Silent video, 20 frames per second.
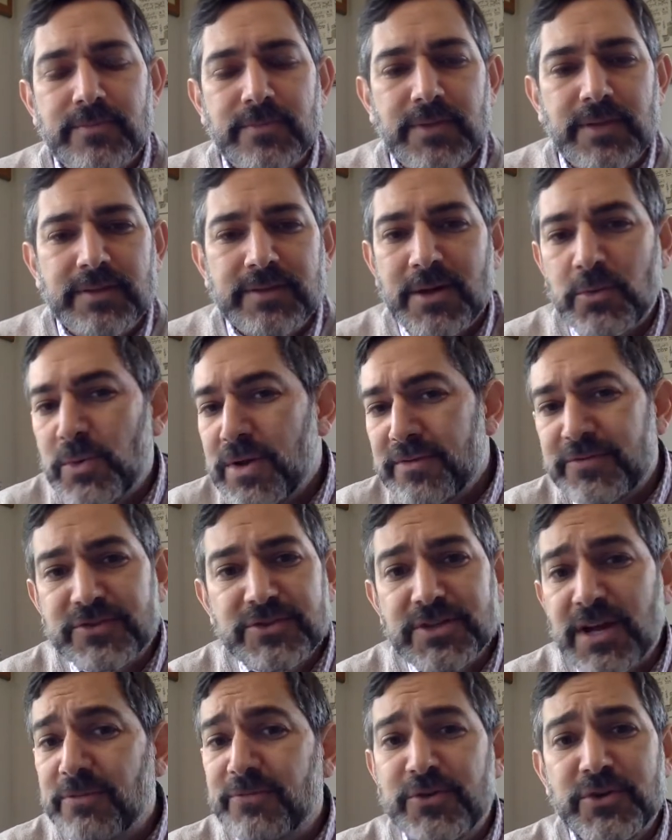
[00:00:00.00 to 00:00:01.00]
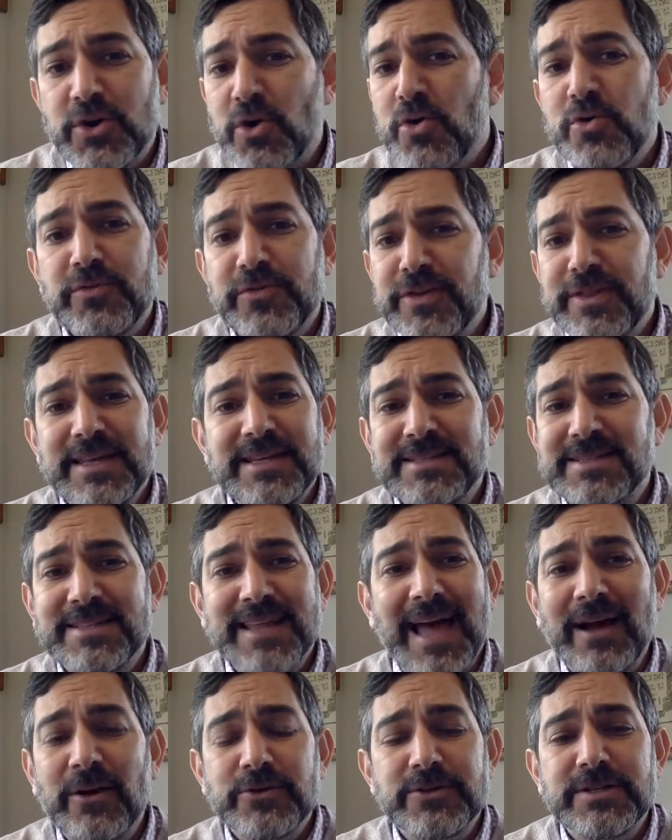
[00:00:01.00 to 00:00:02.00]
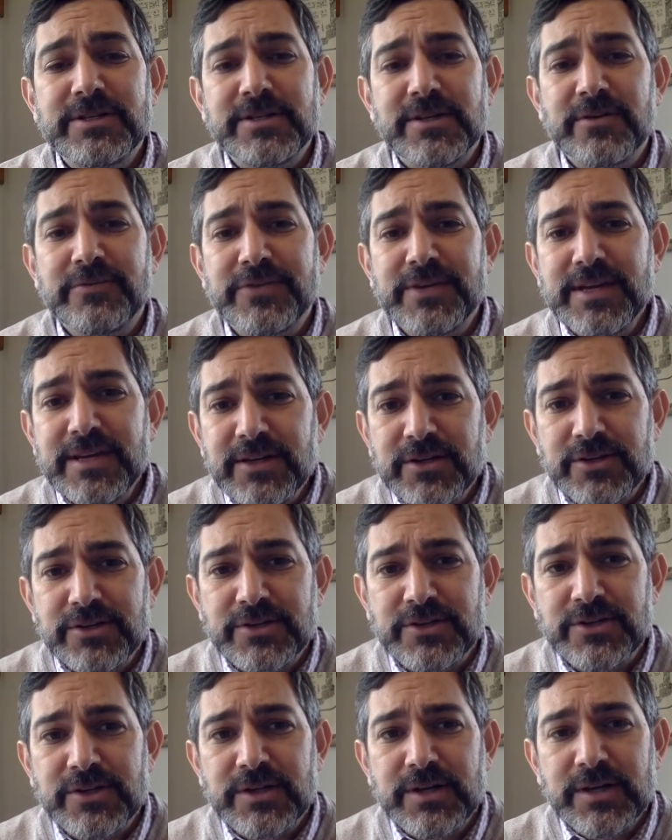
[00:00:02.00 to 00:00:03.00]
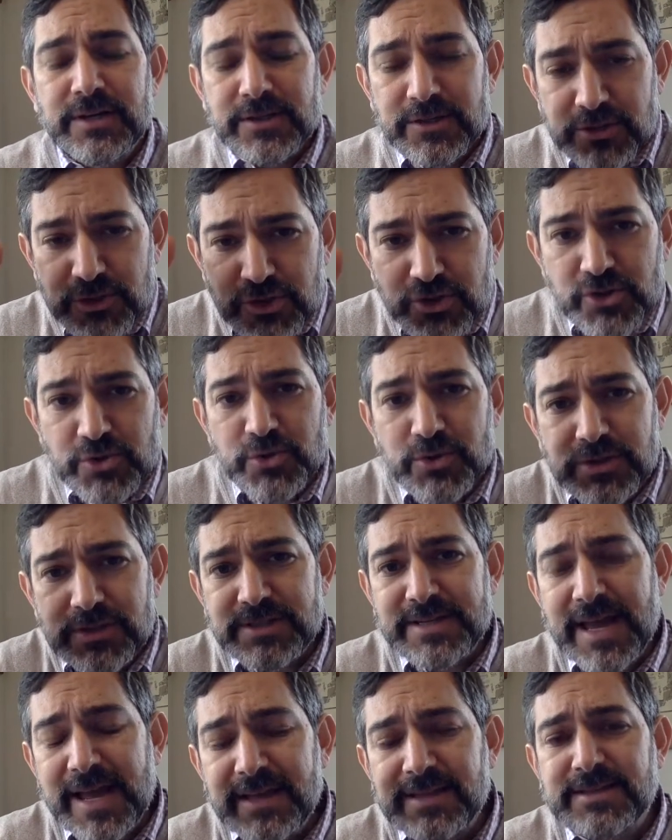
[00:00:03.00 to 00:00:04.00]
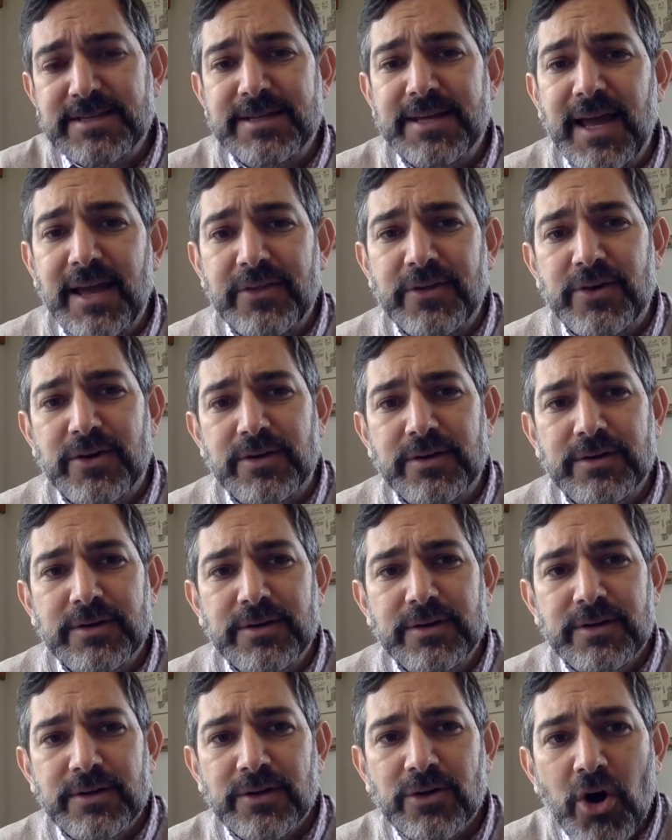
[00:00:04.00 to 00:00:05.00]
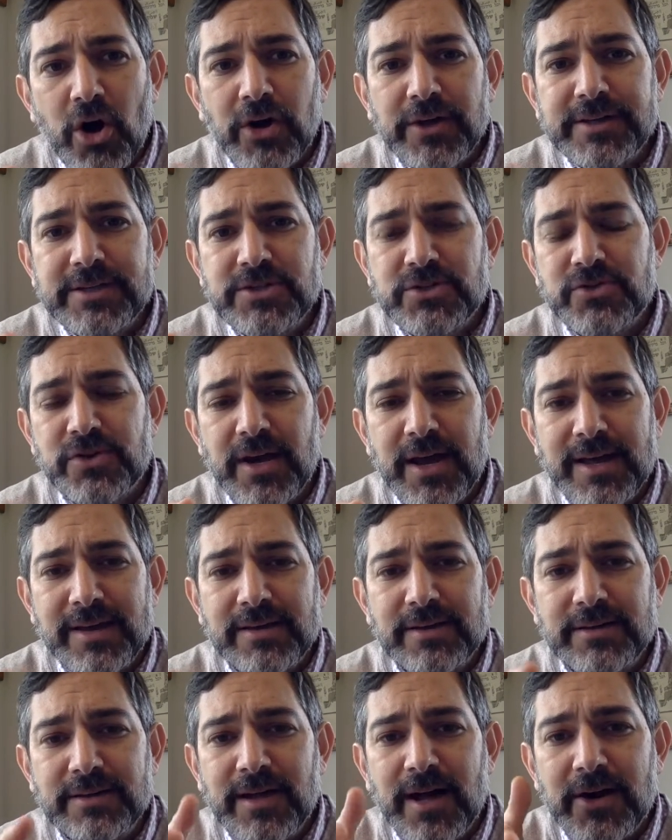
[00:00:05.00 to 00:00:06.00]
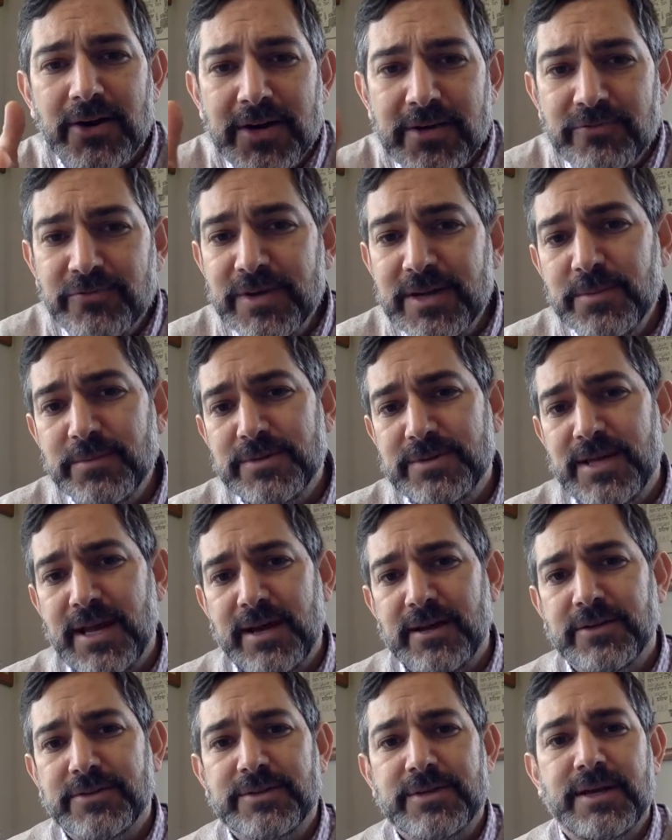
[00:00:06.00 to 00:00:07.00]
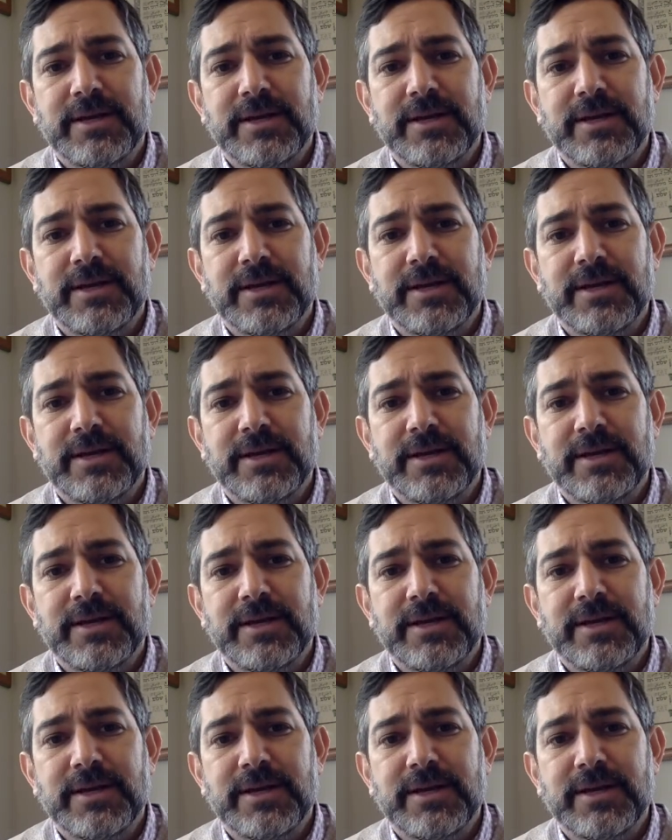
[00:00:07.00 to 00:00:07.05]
that we have suffered over these thousands of years, Jews stand together. Kol Yisrael arivim ze el ze.